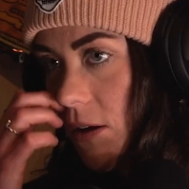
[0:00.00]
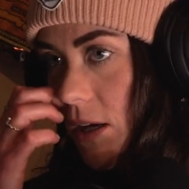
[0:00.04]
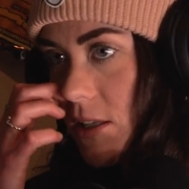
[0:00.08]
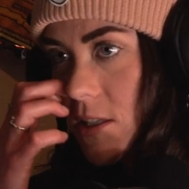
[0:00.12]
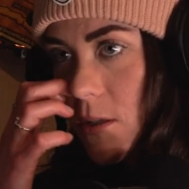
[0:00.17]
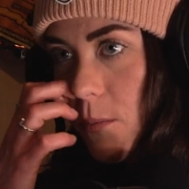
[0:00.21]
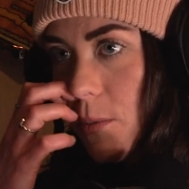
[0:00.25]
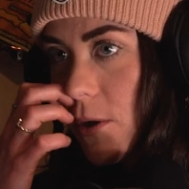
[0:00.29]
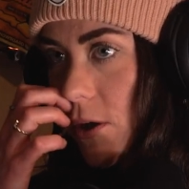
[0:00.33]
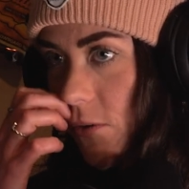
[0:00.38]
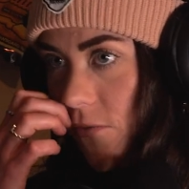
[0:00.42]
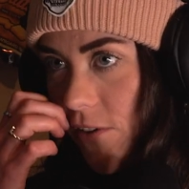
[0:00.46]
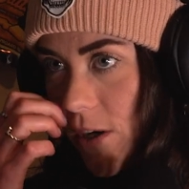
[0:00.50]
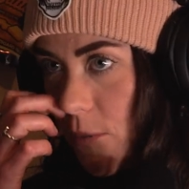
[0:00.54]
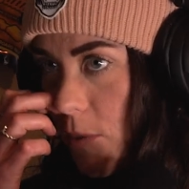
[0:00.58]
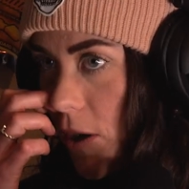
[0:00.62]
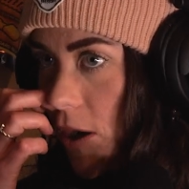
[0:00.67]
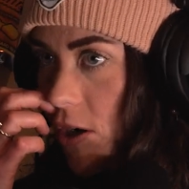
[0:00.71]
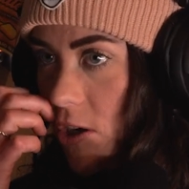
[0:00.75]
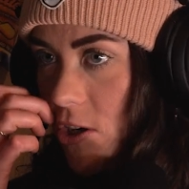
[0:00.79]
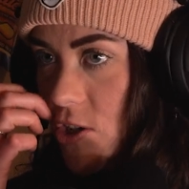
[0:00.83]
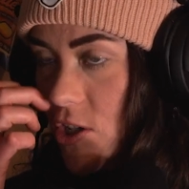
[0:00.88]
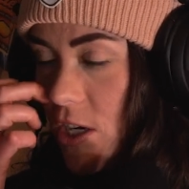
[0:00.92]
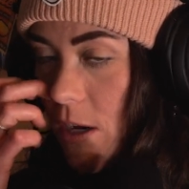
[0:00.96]
It's a perfect
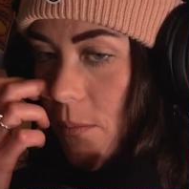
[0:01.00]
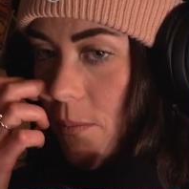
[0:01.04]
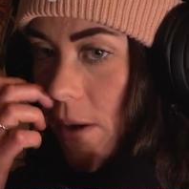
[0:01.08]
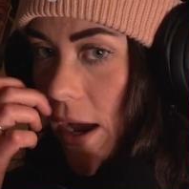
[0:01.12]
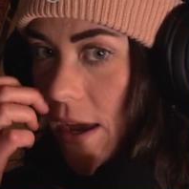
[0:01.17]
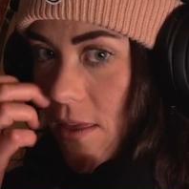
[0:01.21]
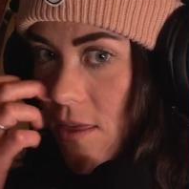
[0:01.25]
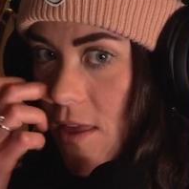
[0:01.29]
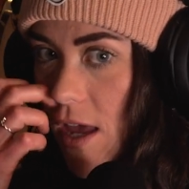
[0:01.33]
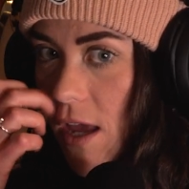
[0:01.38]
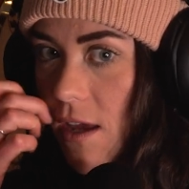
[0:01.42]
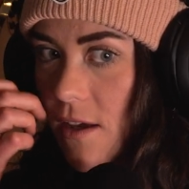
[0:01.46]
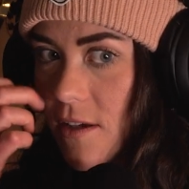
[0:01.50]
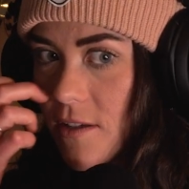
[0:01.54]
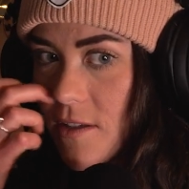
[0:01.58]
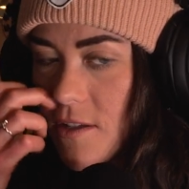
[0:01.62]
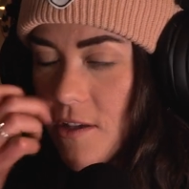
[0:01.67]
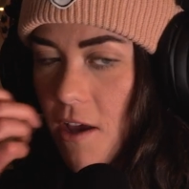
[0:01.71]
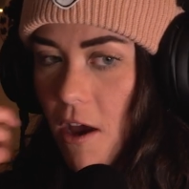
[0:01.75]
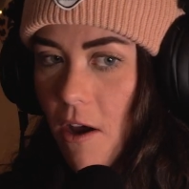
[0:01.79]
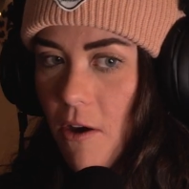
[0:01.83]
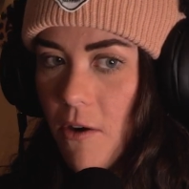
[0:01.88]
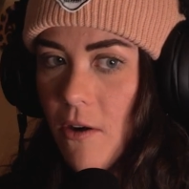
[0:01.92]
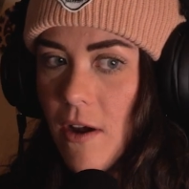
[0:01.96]
partnership, I think.
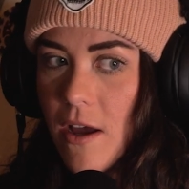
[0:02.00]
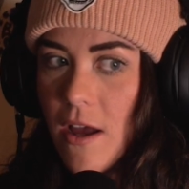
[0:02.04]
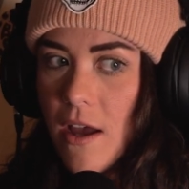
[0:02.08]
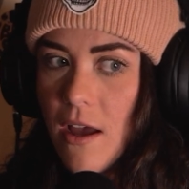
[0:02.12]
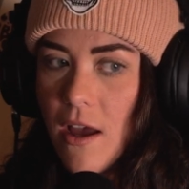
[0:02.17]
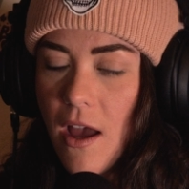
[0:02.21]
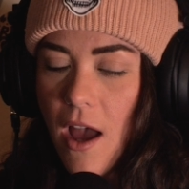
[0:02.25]
So,